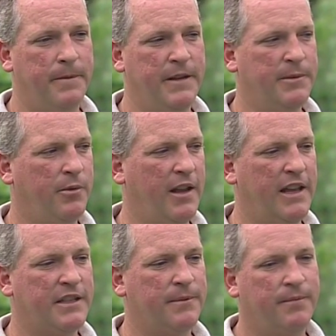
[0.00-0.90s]
These
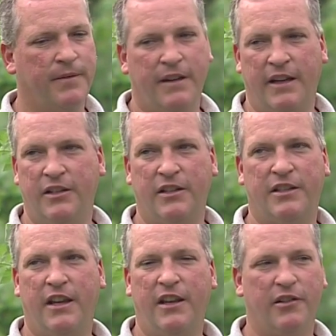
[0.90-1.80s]
plants, as you can
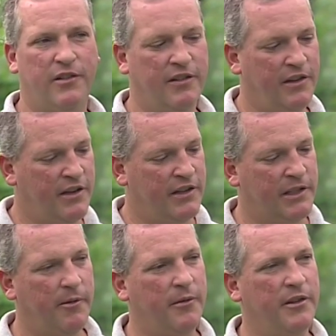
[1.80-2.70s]
see,
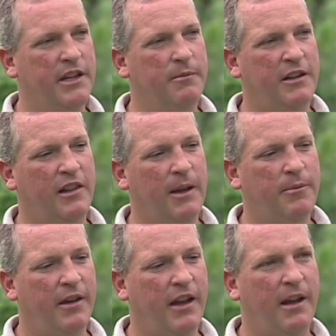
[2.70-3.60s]
some of them are needing to be
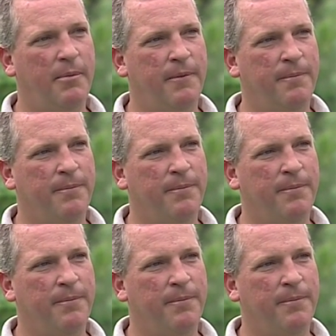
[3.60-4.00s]
clipped up.